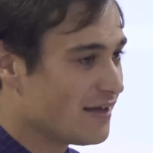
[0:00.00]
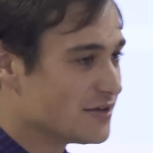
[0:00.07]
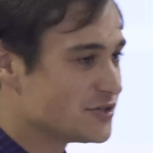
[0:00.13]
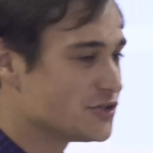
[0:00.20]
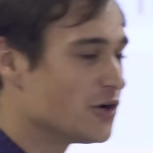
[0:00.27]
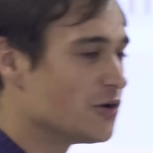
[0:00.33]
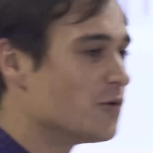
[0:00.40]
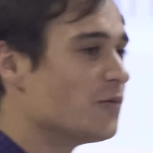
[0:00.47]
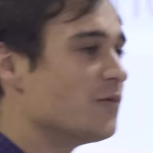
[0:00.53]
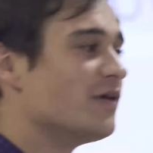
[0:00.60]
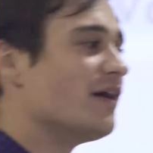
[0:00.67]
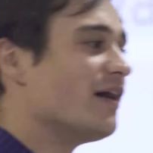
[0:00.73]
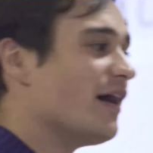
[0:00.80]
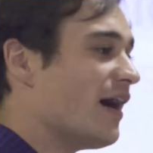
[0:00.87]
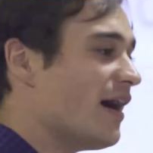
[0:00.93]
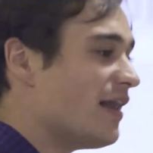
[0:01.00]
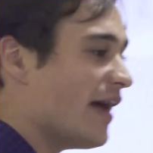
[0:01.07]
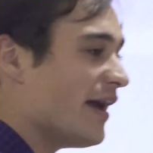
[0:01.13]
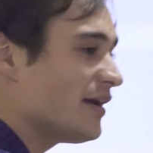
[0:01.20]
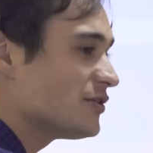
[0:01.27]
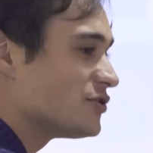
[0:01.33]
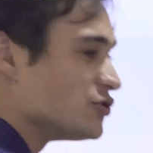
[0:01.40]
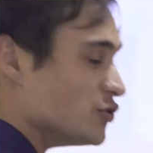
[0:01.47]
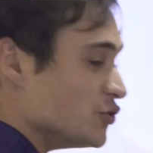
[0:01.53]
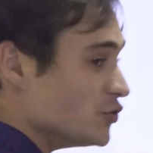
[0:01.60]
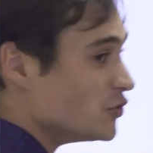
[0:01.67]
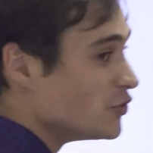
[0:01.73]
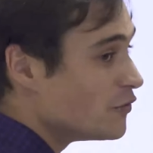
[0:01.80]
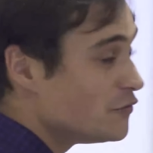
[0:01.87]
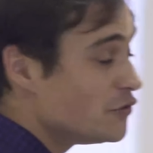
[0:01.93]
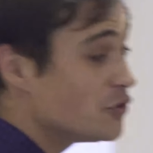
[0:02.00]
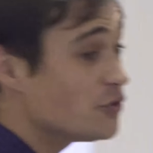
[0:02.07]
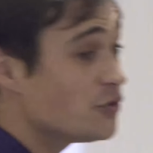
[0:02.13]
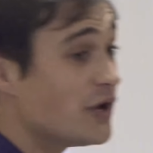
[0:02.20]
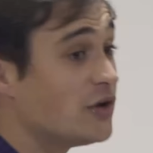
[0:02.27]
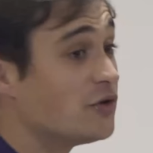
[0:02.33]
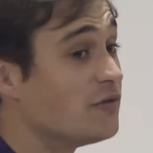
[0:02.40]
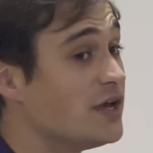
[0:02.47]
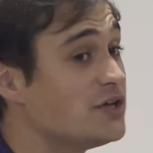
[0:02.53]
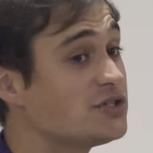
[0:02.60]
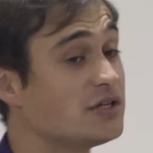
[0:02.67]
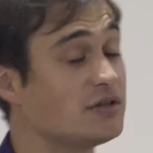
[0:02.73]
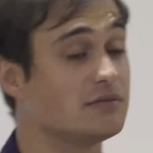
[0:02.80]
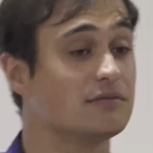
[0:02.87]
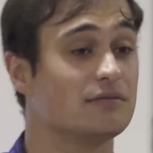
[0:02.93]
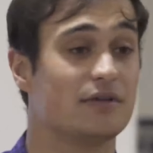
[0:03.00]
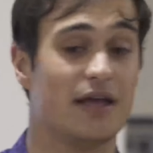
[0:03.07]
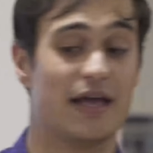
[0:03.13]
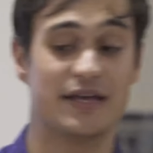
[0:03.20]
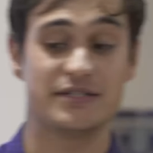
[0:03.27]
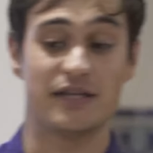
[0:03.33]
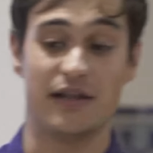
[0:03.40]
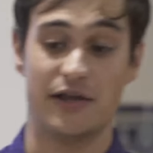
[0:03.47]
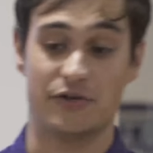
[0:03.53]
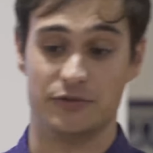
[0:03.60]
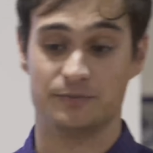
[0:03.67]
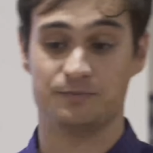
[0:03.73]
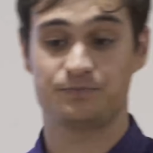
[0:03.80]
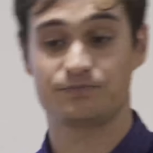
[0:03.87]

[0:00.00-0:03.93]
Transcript: So I like to view innovation as a ladder.